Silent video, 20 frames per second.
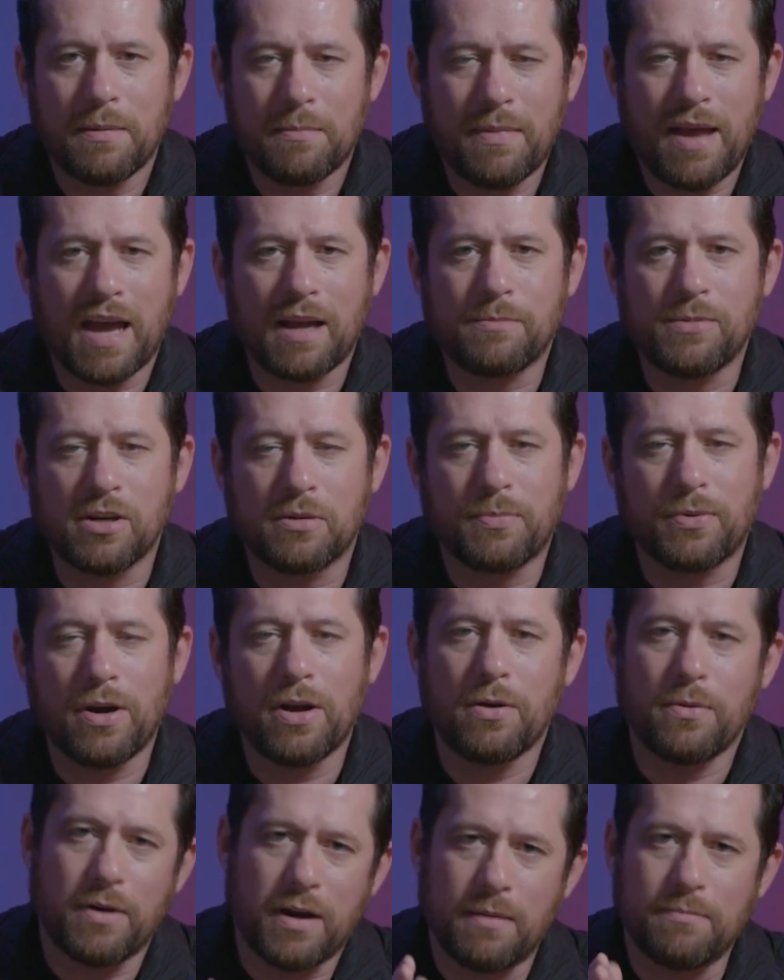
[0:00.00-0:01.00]
MacBook
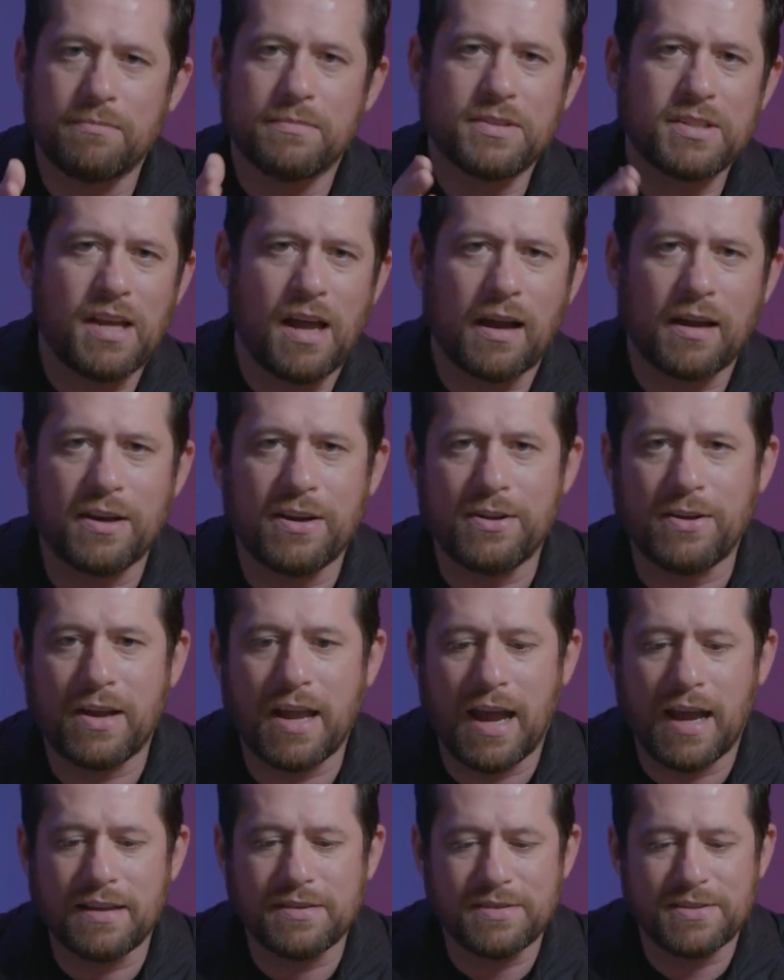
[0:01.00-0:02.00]
Pro when I'm talking to you
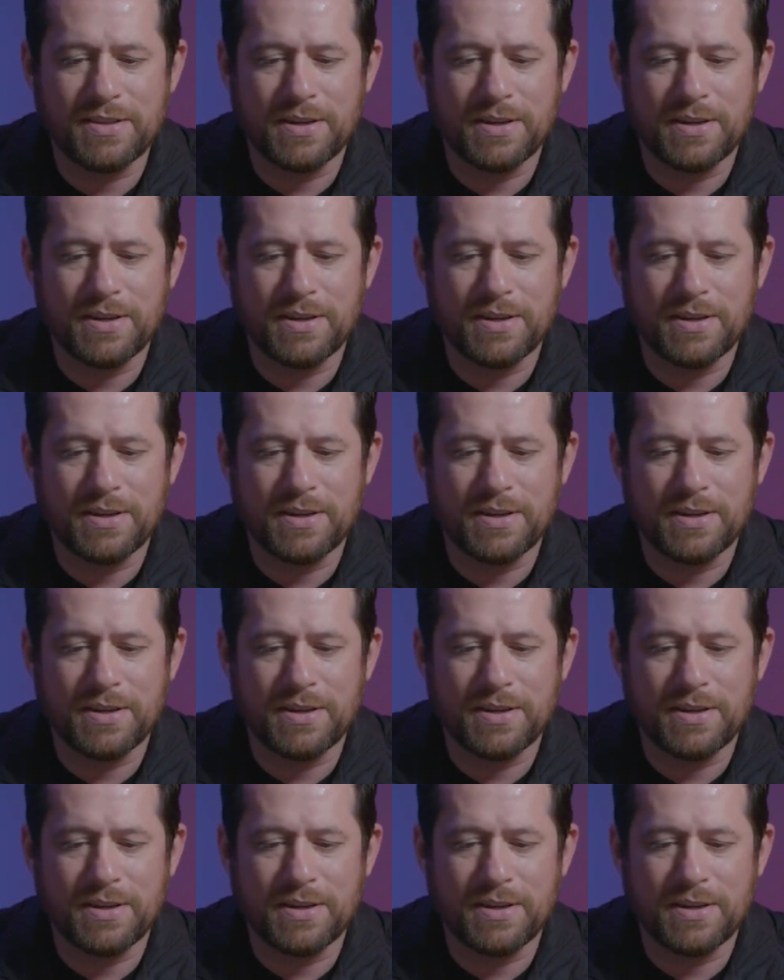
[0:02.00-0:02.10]
guys,